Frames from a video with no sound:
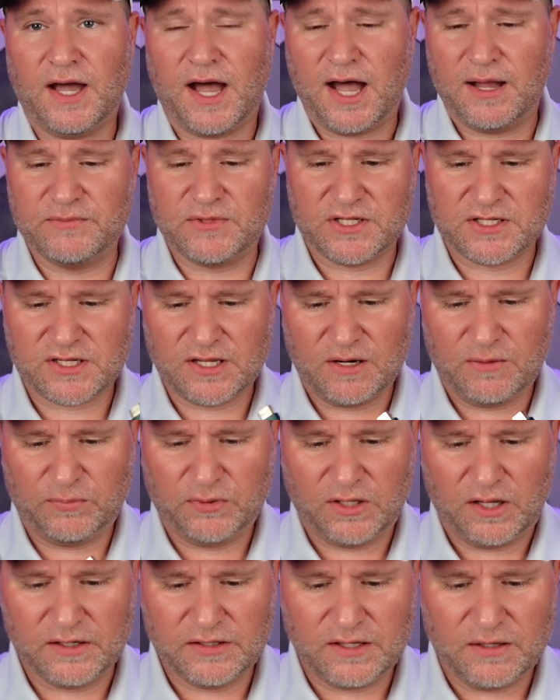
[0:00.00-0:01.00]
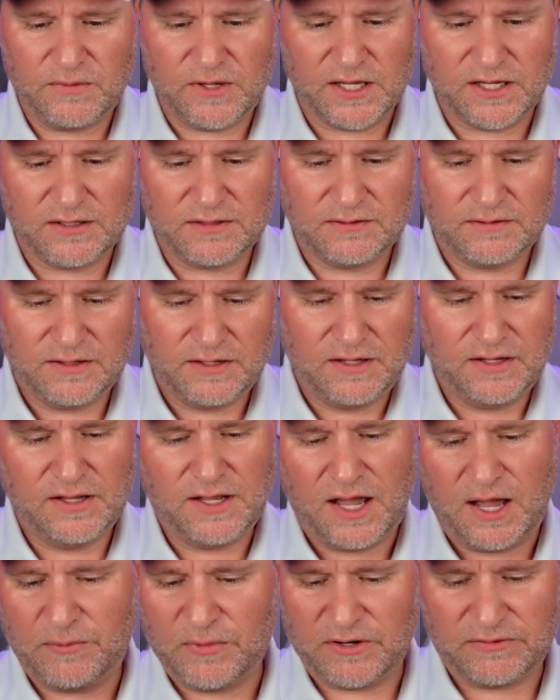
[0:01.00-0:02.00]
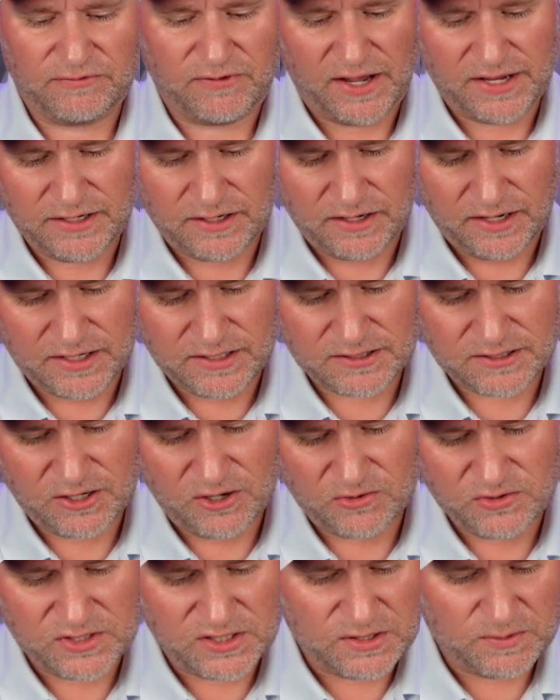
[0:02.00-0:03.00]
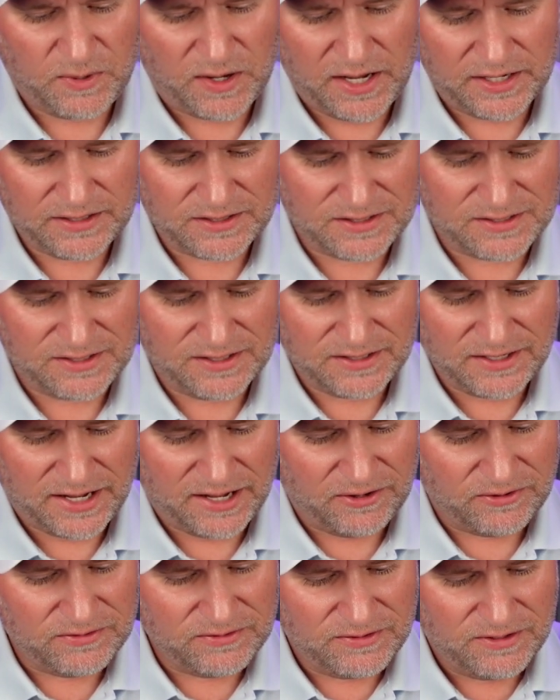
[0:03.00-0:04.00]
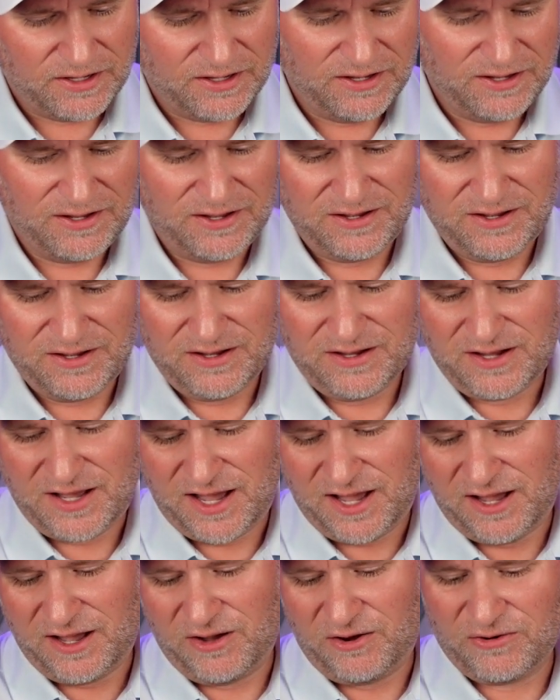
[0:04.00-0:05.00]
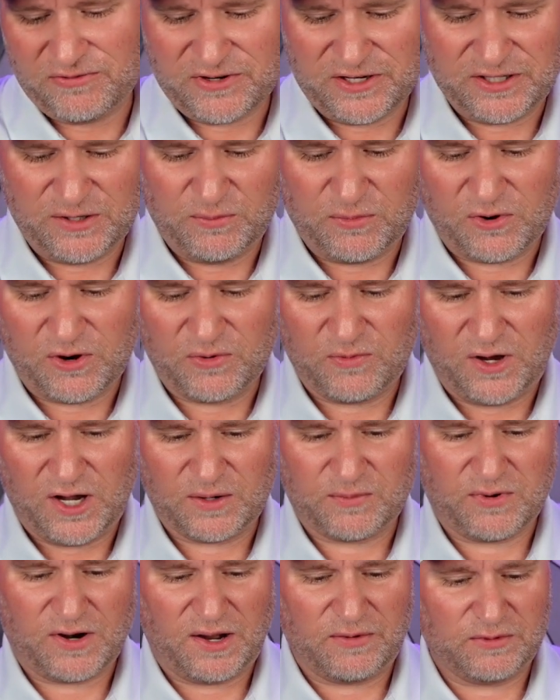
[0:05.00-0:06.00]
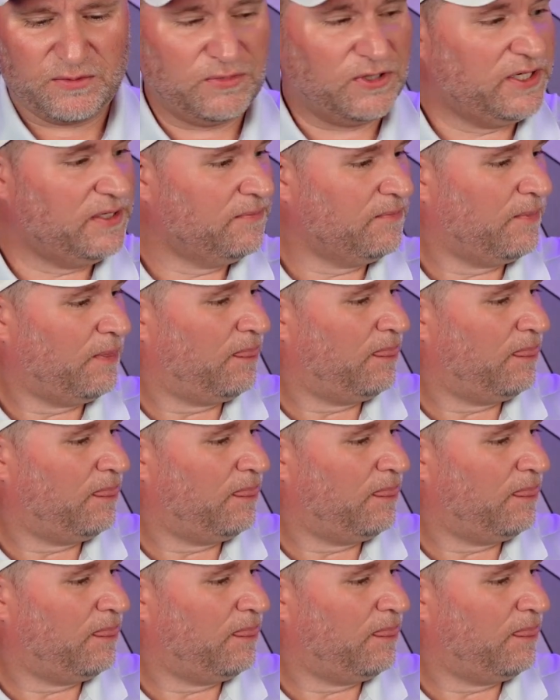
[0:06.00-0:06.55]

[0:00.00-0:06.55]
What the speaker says: I'm just gonna plug them in. I'm gonna find a nice cozy spot to sit down over at the boardwalk probably.